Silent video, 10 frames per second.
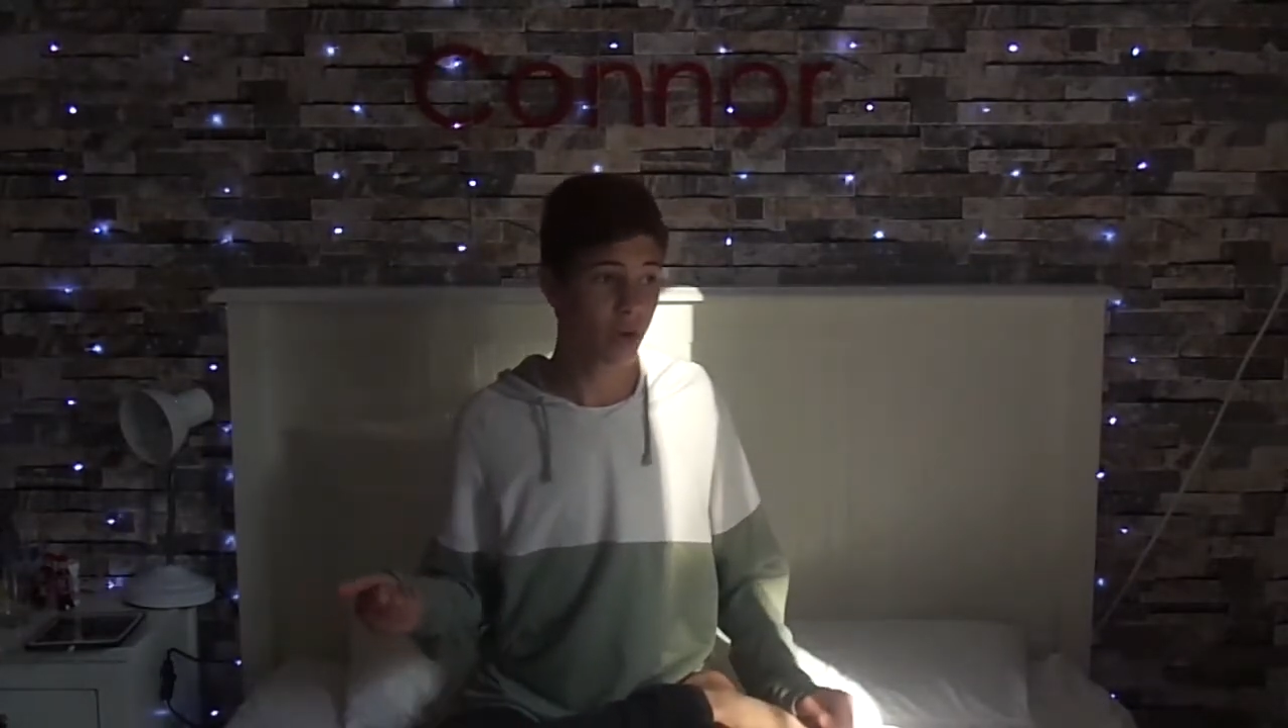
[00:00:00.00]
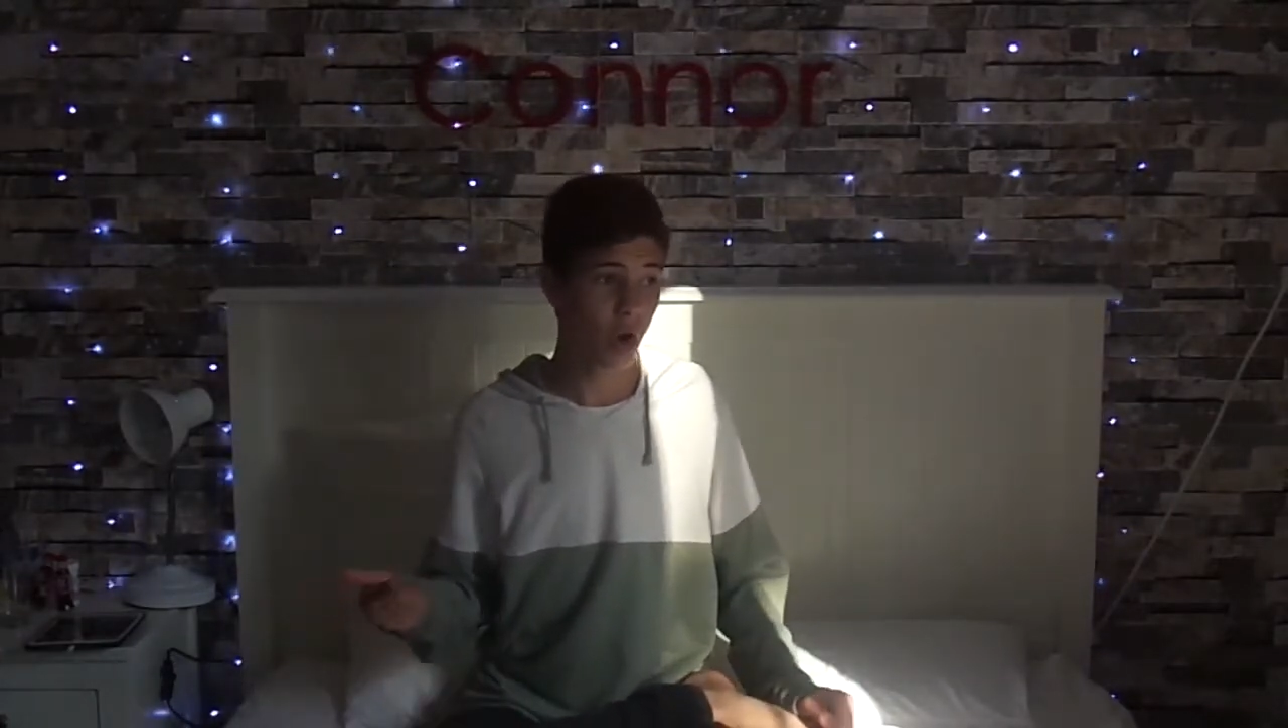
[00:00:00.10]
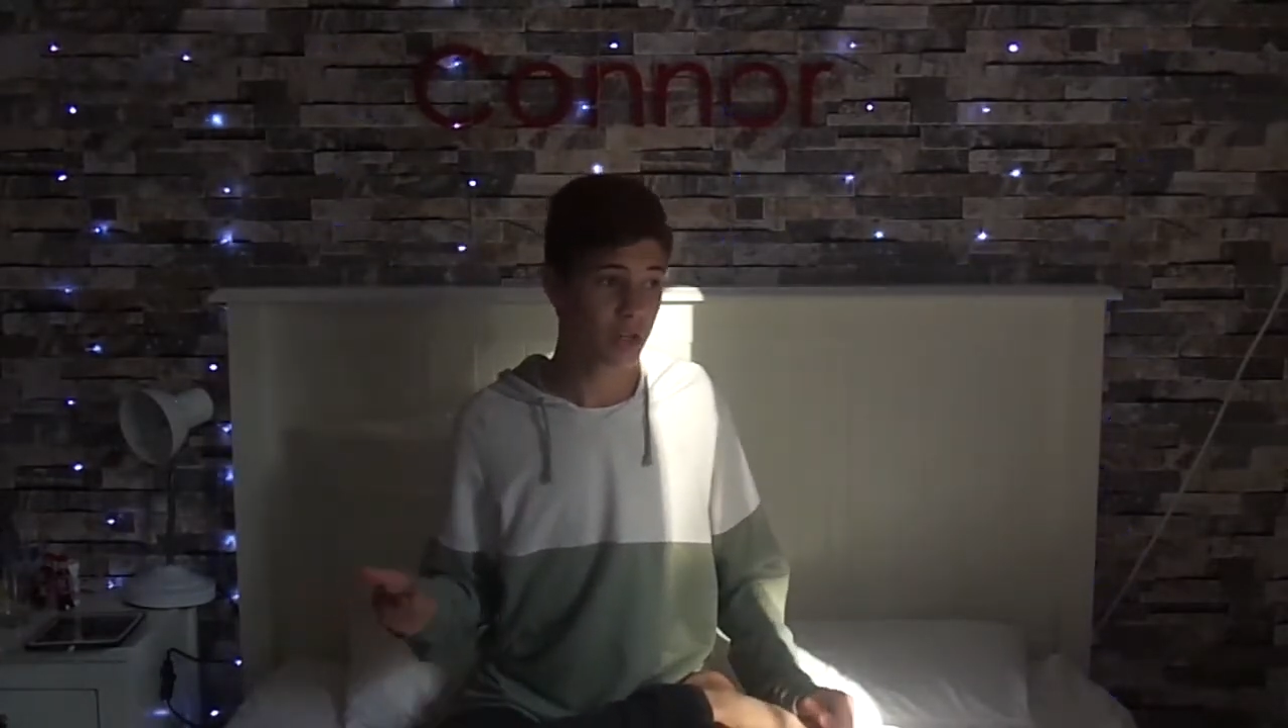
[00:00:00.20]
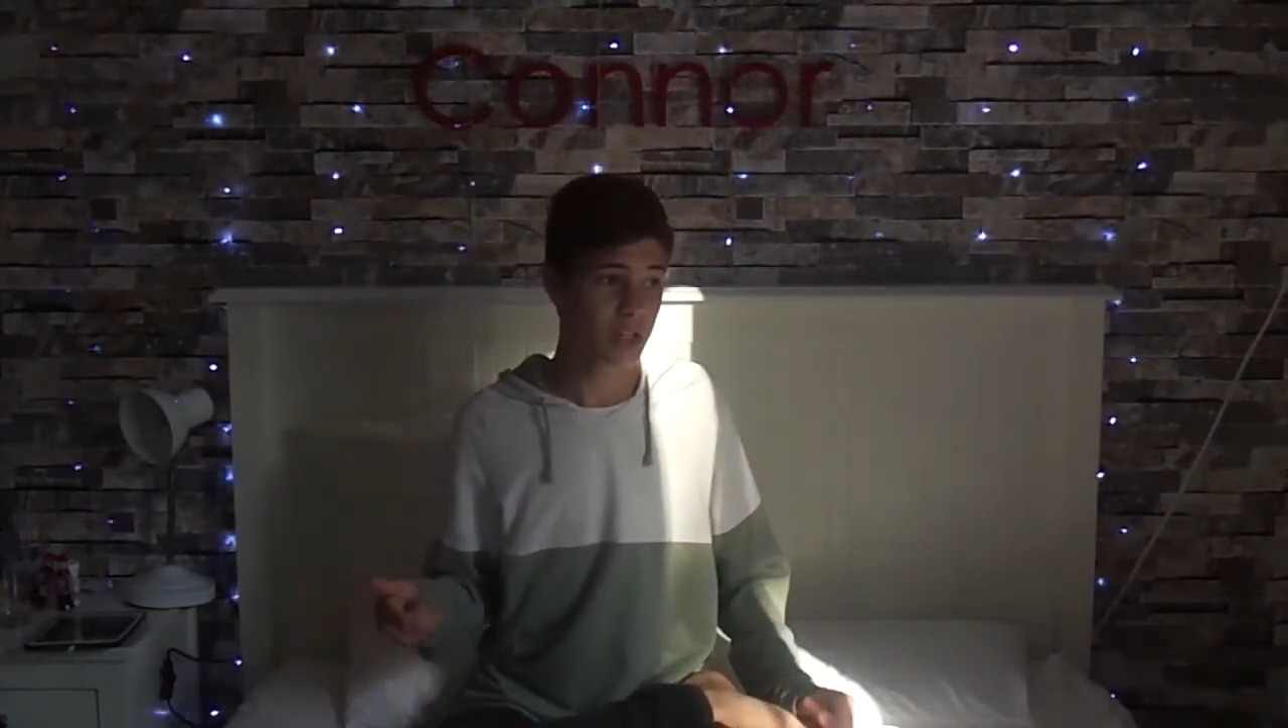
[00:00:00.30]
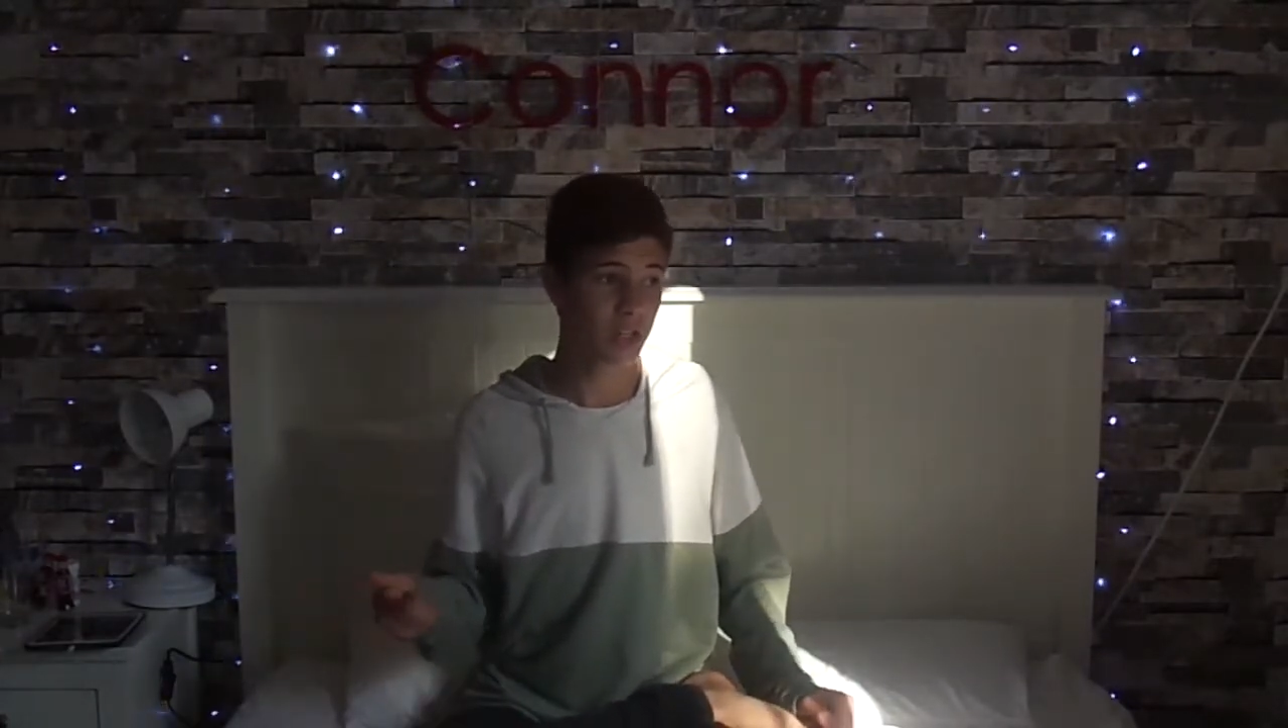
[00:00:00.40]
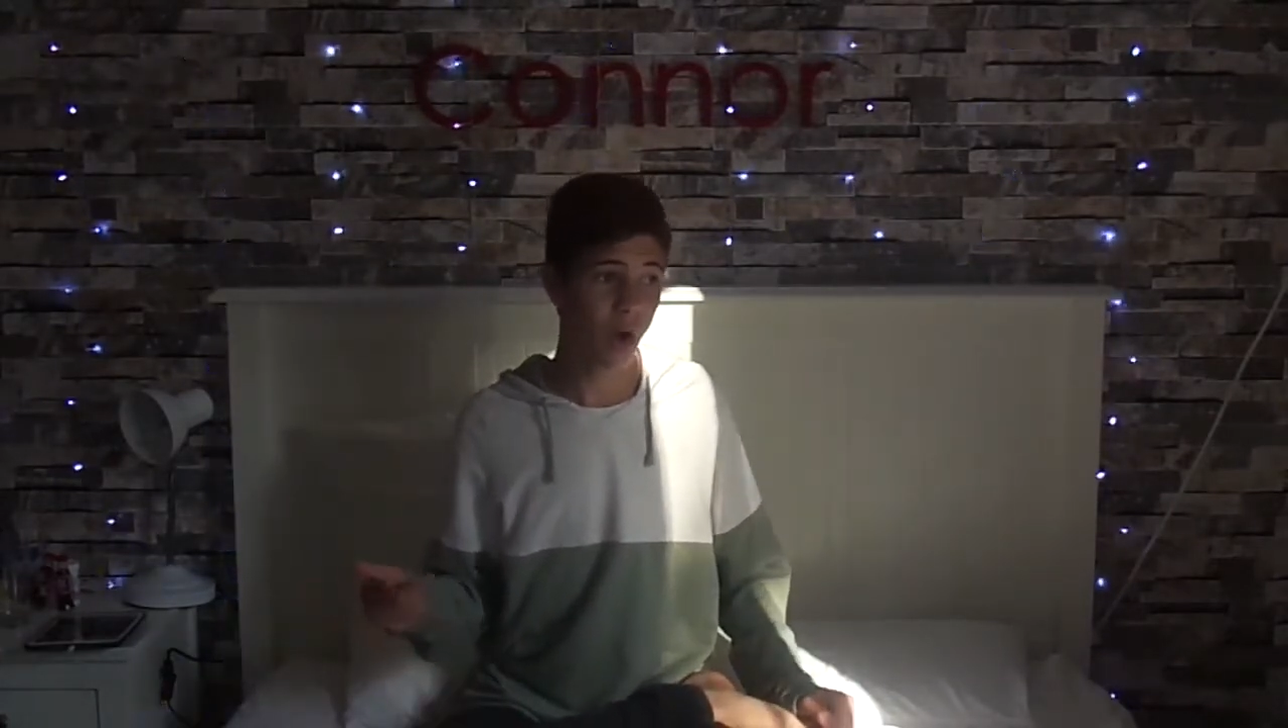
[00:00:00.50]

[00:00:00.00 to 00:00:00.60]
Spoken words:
Connie,